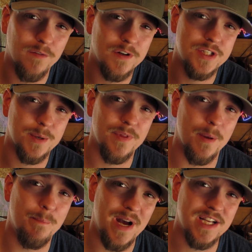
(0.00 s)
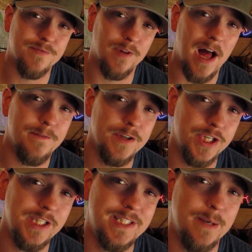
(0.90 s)
over some of the best fly
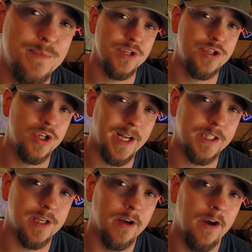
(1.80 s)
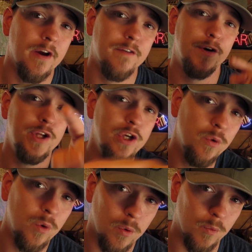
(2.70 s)
fishing tips and tricks for
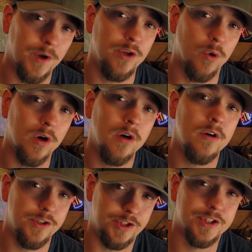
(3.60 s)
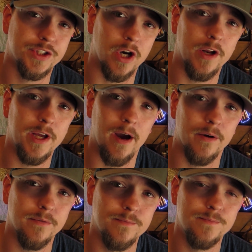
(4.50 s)
you when you're just starting out.